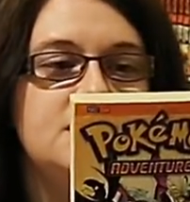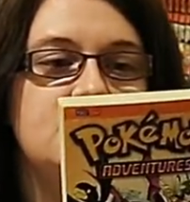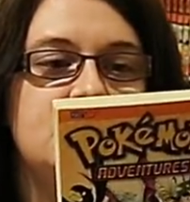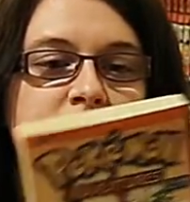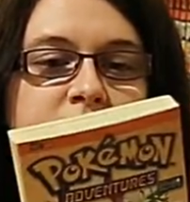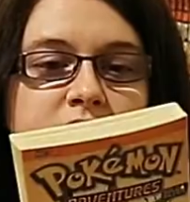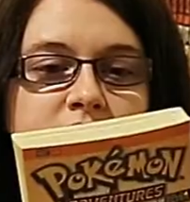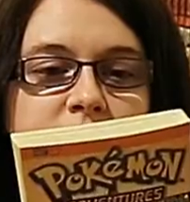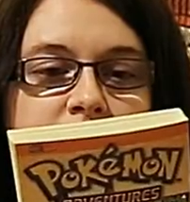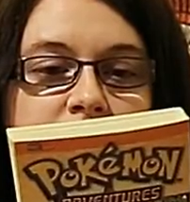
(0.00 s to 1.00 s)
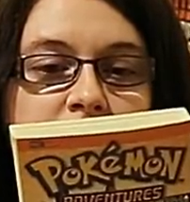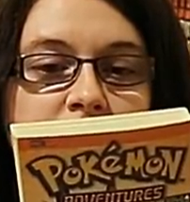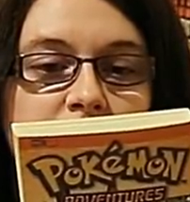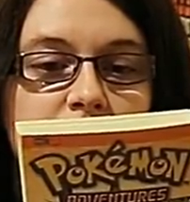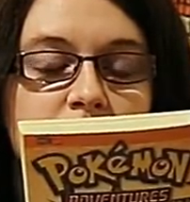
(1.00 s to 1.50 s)
This is
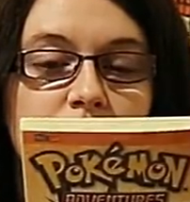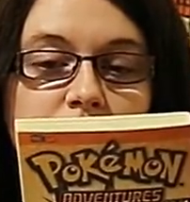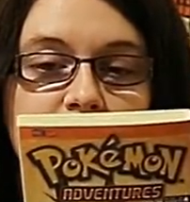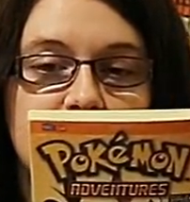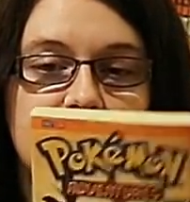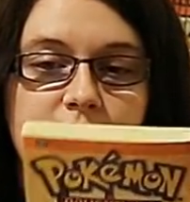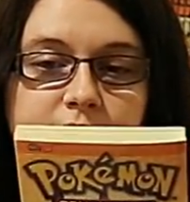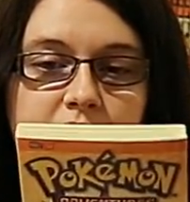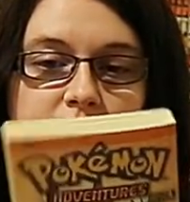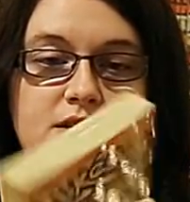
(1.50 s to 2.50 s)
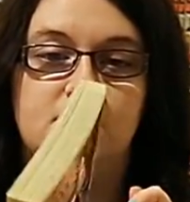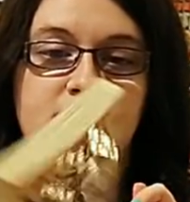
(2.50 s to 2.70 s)
the Gold and Silver arc.